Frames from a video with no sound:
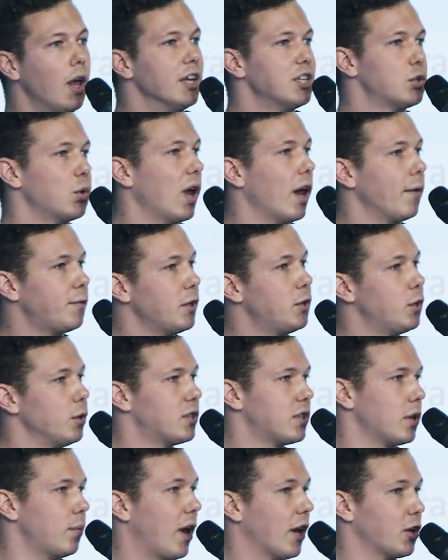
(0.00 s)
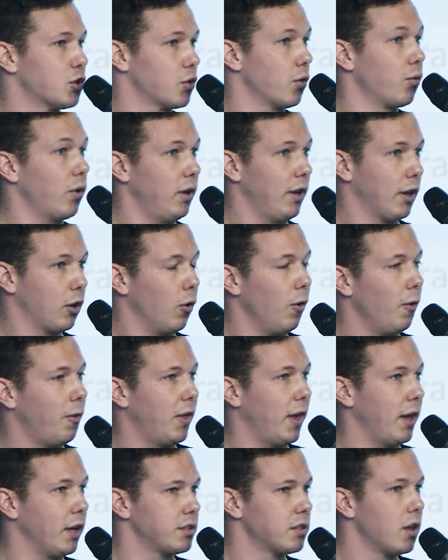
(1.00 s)
so we have to do some extra really cool
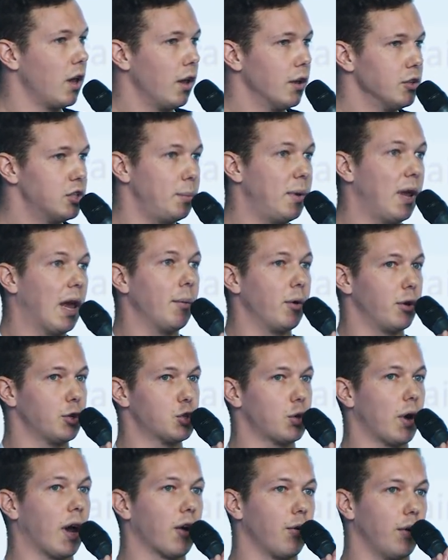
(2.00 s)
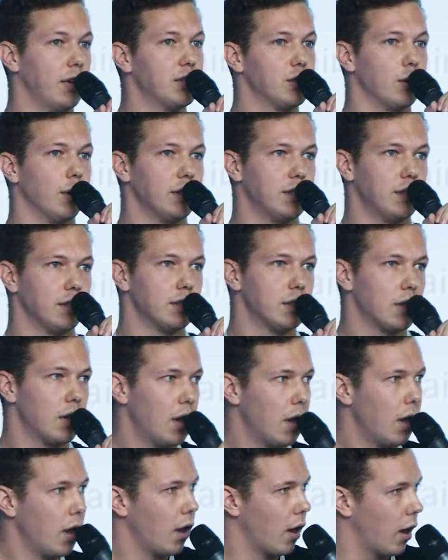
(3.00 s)
things to be able to track resources.
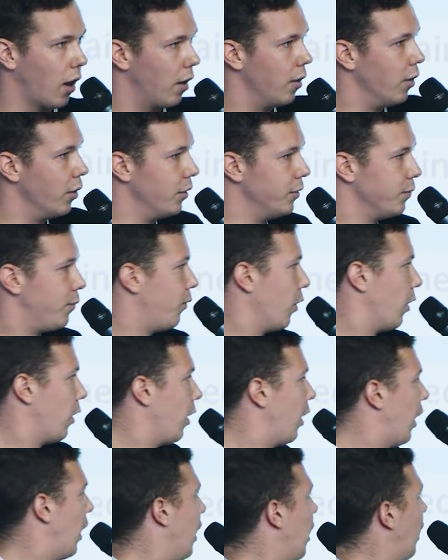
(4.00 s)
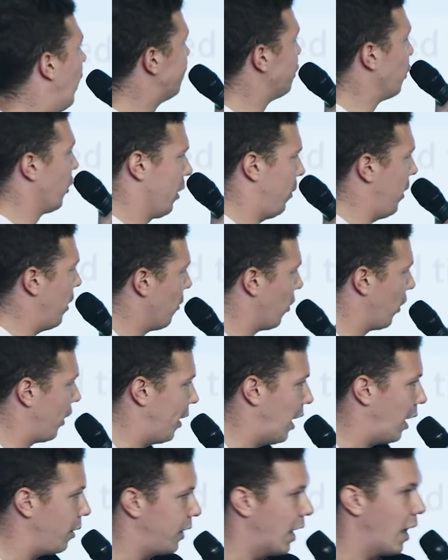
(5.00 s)
I'll talk a bit more
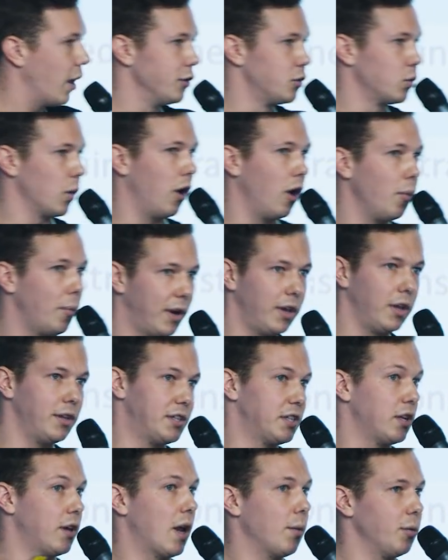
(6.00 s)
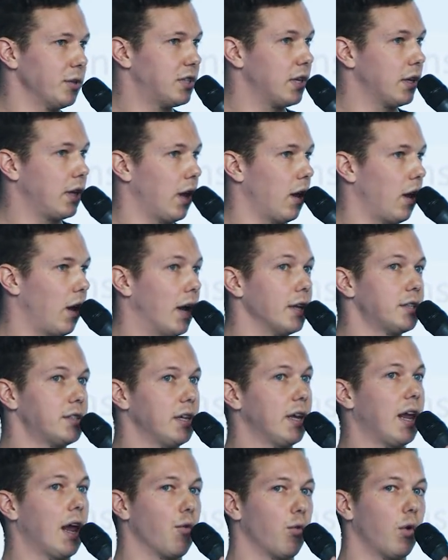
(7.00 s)
about that as well, but this enables us
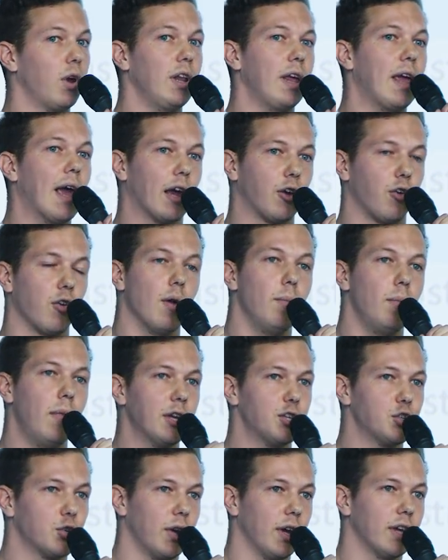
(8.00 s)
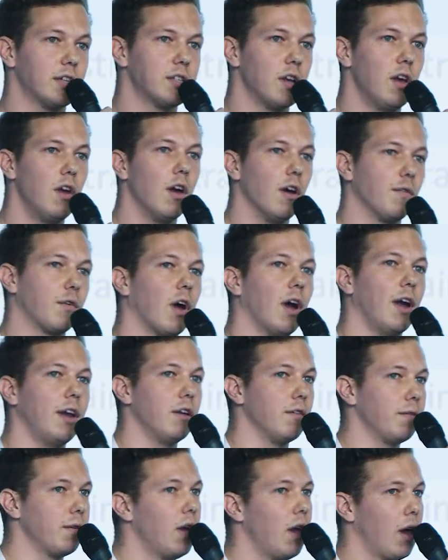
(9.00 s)
to get really accurate metrics of kind
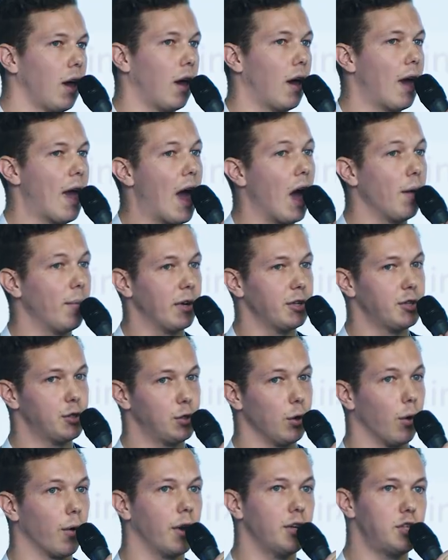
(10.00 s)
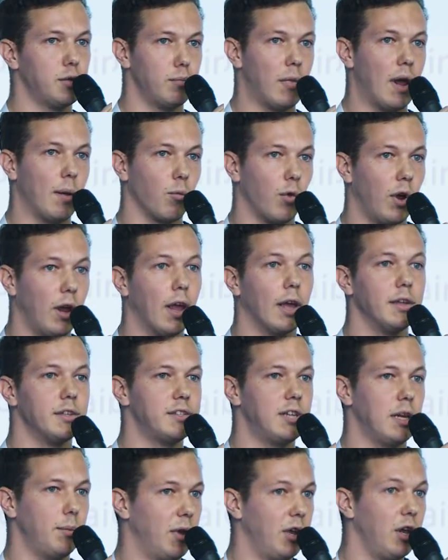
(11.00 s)
of how much storage, memory, and
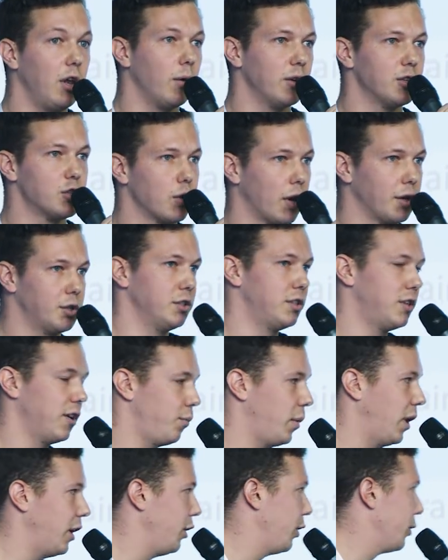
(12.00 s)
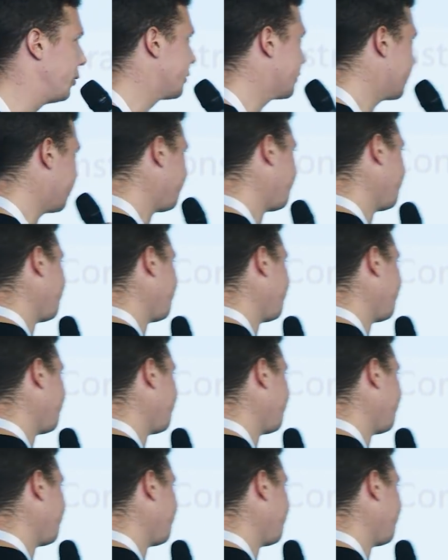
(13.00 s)
CPU instructions have been used.